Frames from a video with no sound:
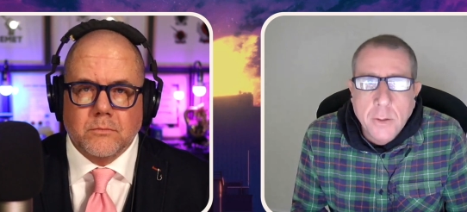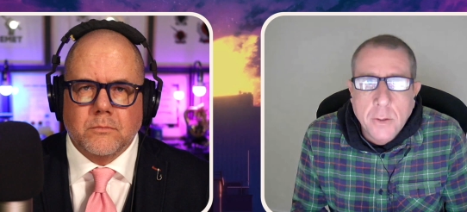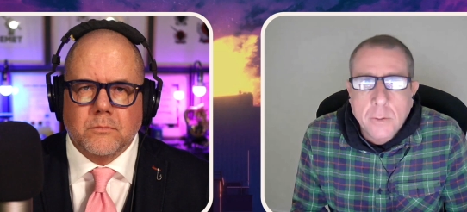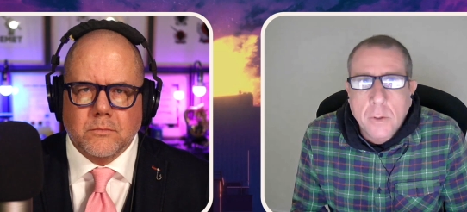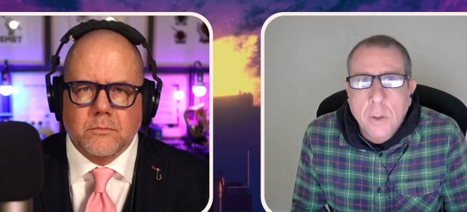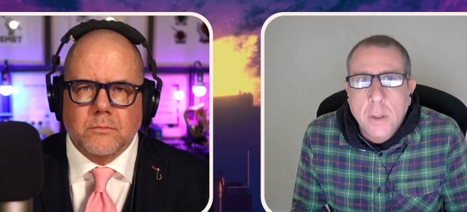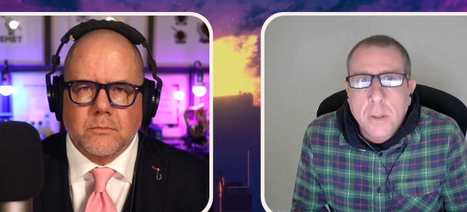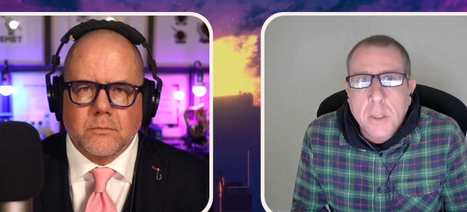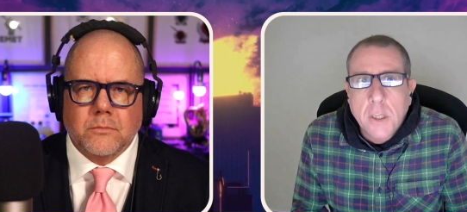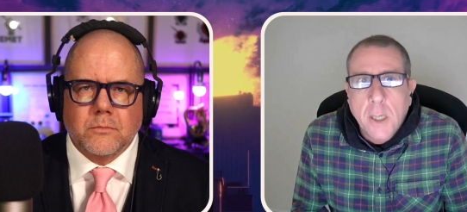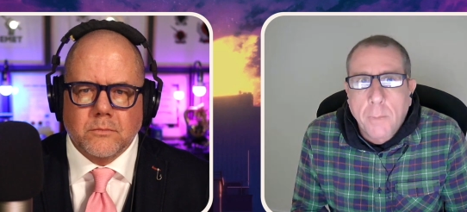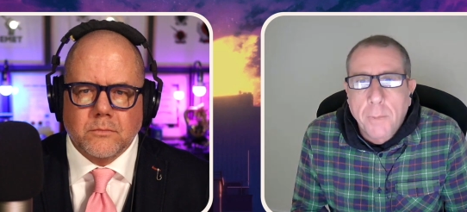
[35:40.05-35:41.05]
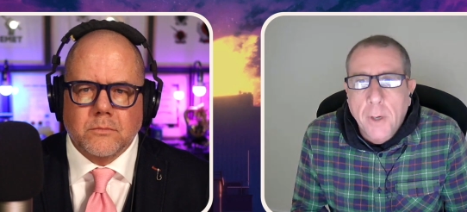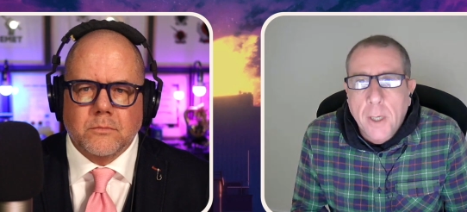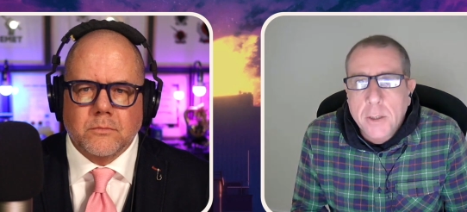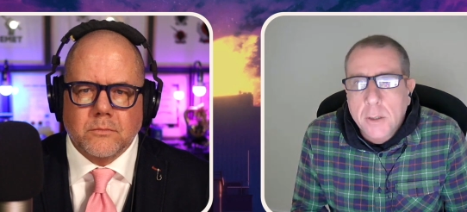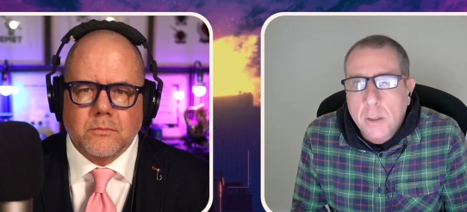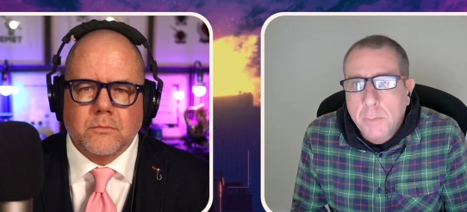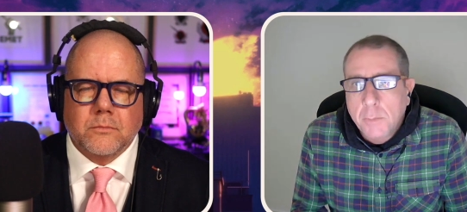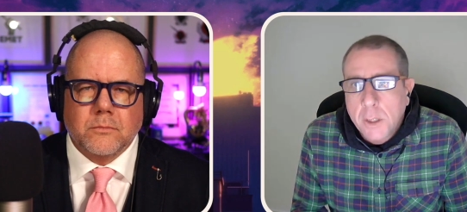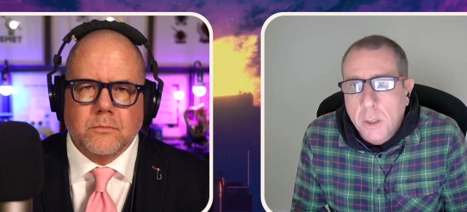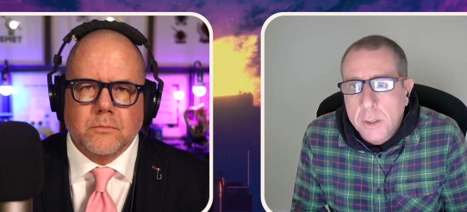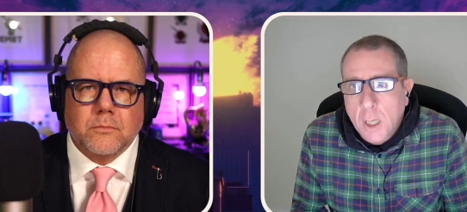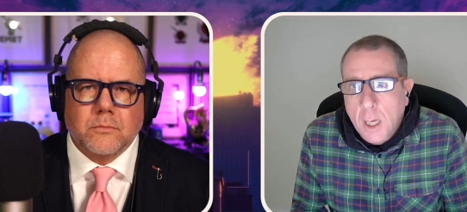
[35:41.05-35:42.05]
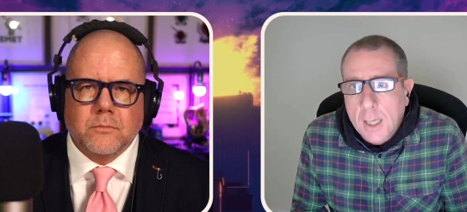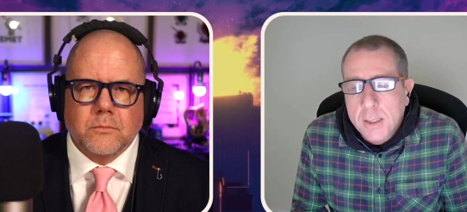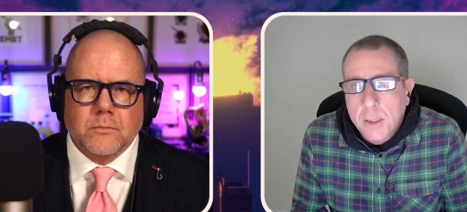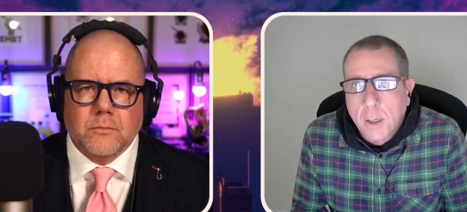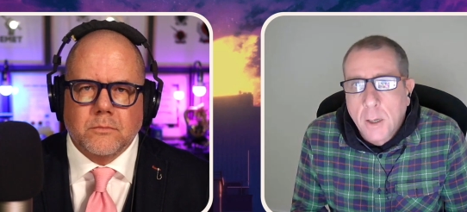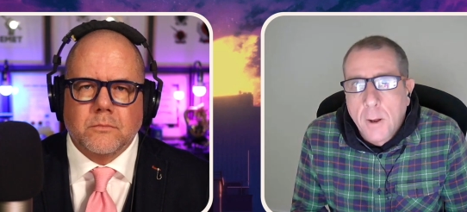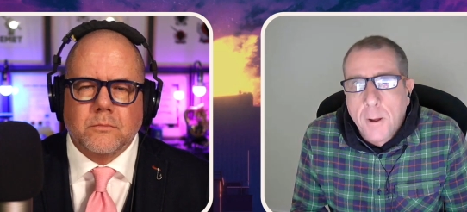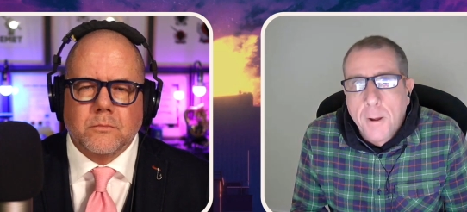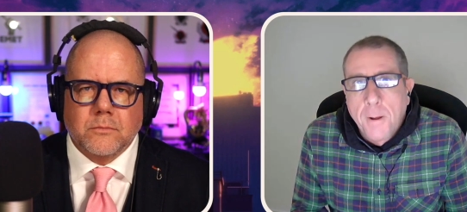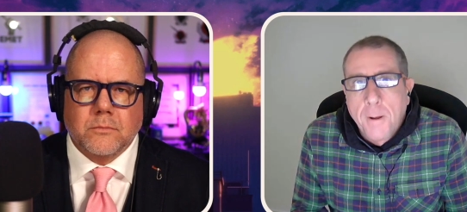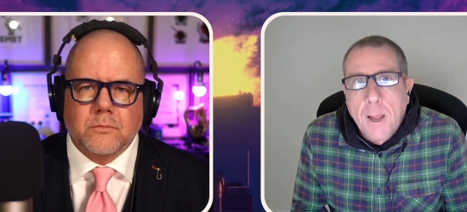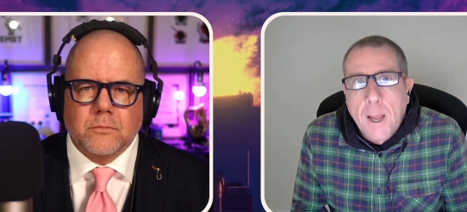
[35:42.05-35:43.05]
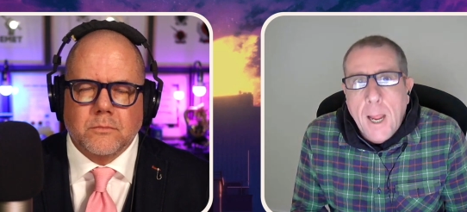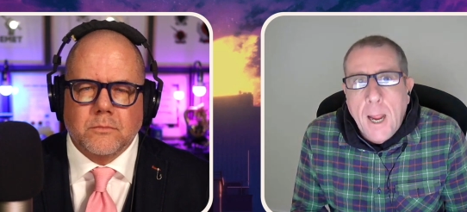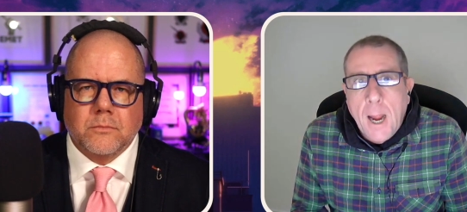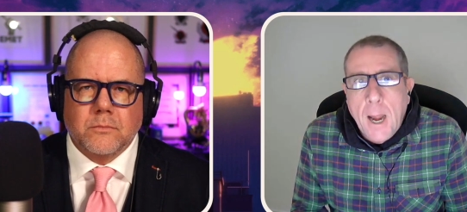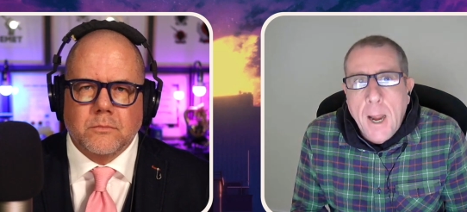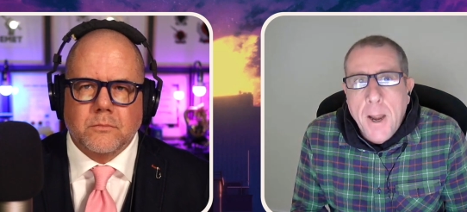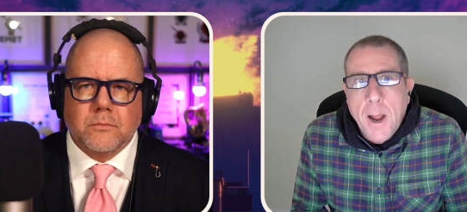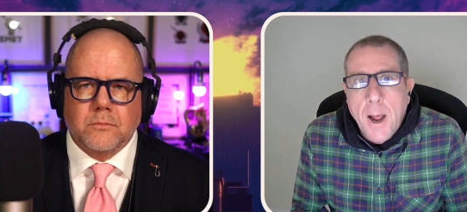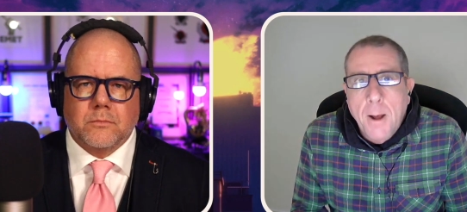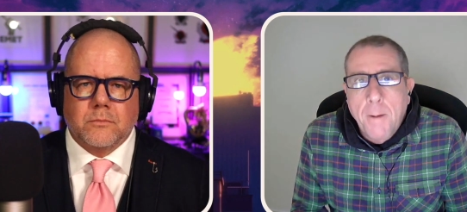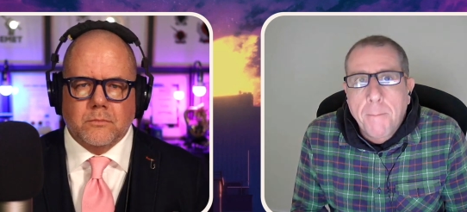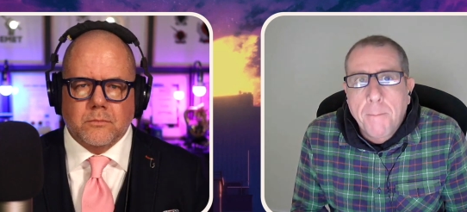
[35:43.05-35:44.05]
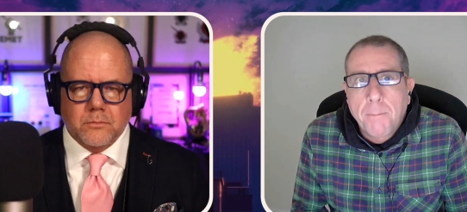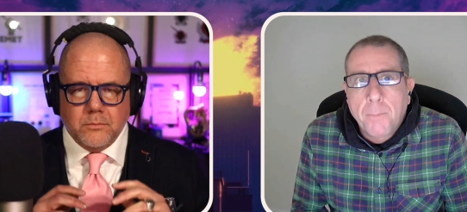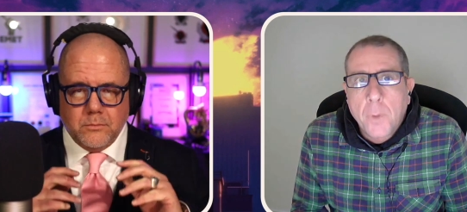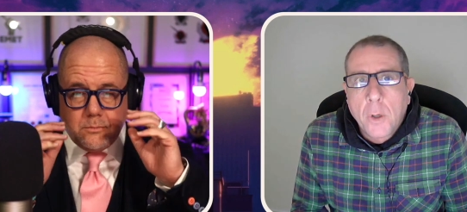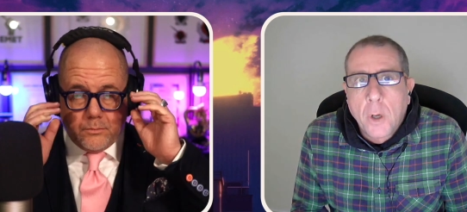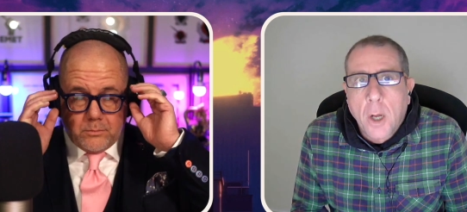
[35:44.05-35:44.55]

Speaker 1: to, you know, see their operation and meet those guys. And, um, you know, I